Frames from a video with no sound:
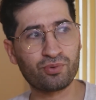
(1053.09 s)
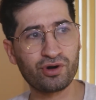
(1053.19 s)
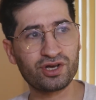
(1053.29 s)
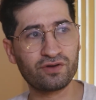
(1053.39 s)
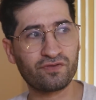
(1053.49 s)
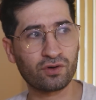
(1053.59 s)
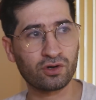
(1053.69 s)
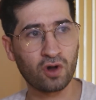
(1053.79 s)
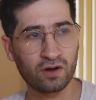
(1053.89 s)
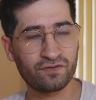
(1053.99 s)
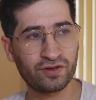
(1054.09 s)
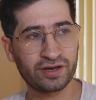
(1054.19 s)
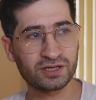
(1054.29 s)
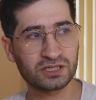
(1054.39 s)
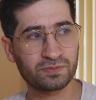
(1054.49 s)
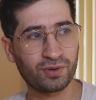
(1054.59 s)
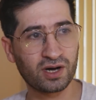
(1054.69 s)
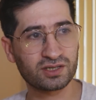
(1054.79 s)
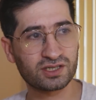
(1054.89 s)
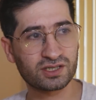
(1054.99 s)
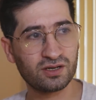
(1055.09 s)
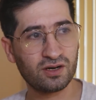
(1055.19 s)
pretty good for a lot of things, but